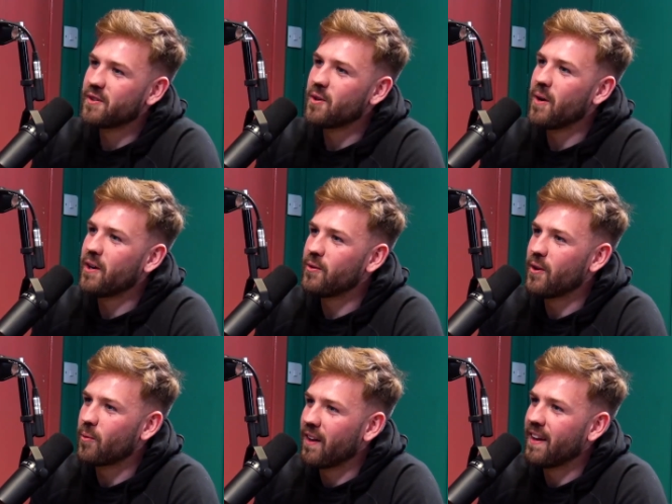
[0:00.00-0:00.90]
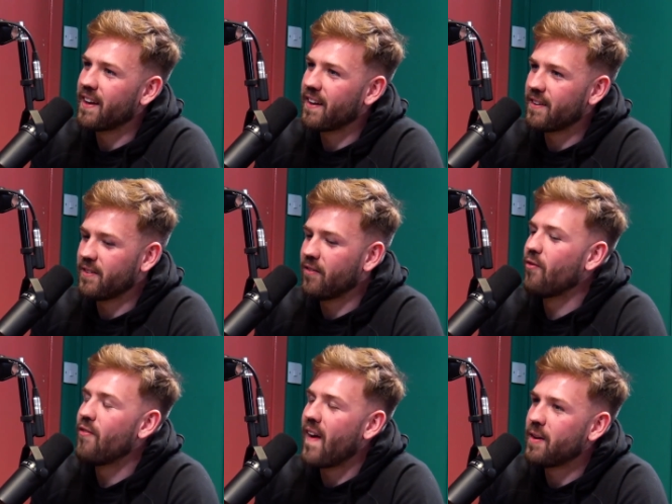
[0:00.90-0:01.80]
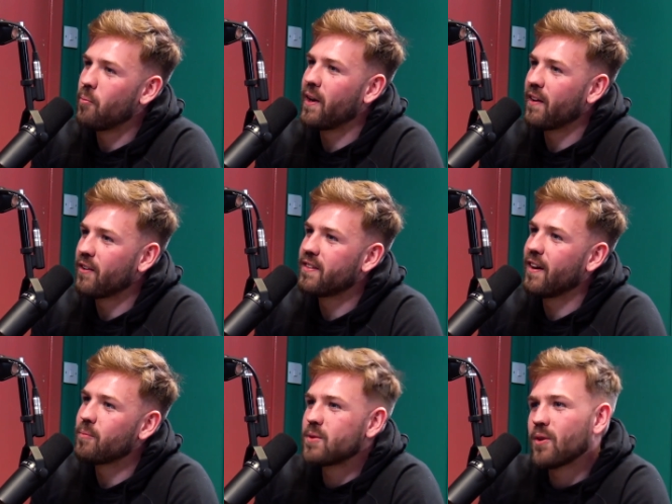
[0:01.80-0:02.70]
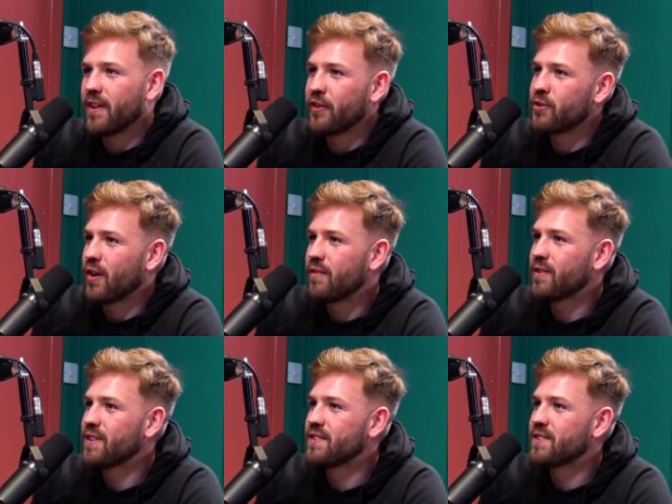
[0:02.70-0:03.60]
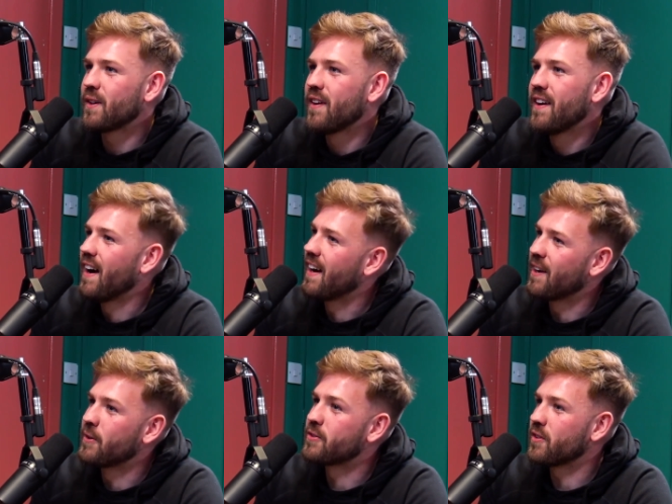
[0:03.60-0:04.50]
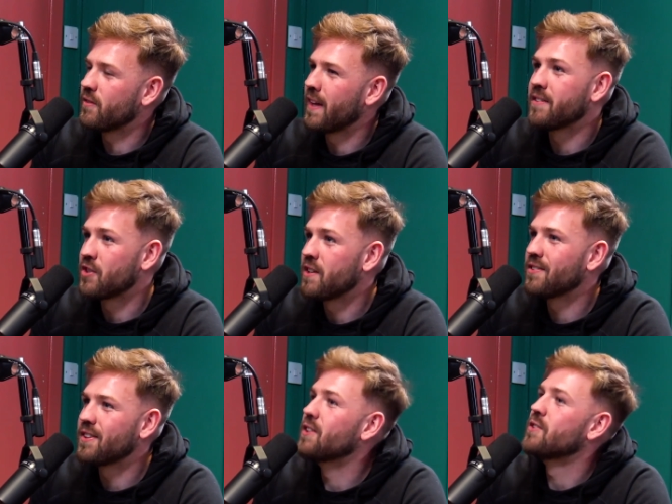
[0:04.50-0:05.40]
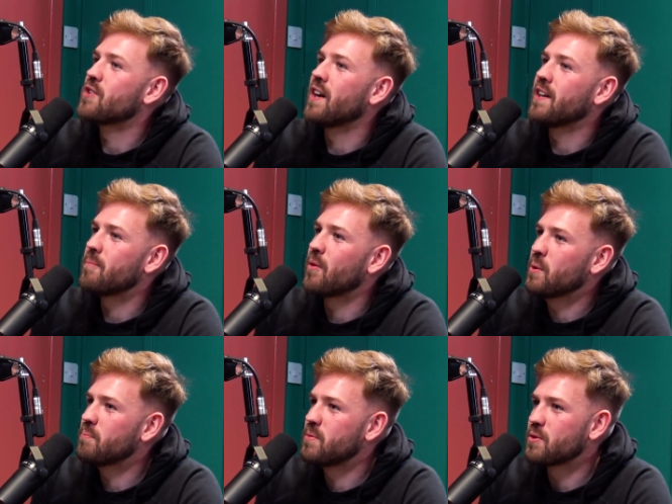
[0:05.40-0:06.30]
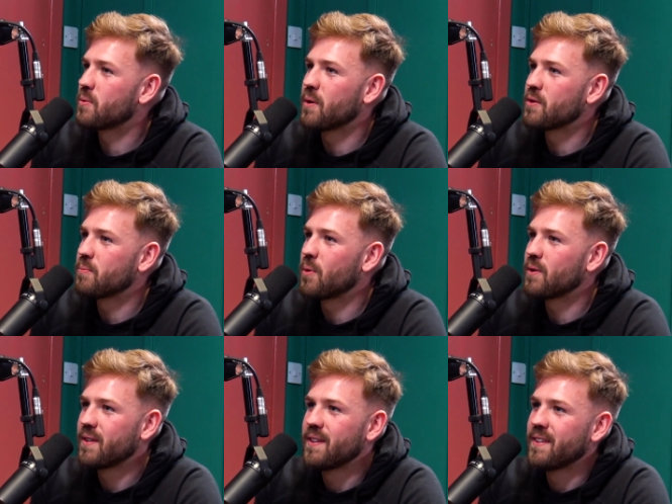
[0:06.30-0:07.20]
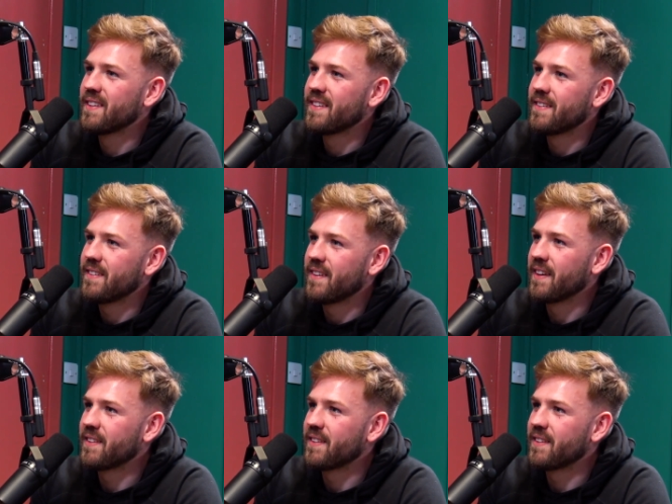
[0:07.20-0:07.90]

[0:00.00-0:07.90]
a while that were like very beginner tips on like shuffling and stuff, and I was like genuinely going to try it in my room just when I was bored. Yeah, because like, that's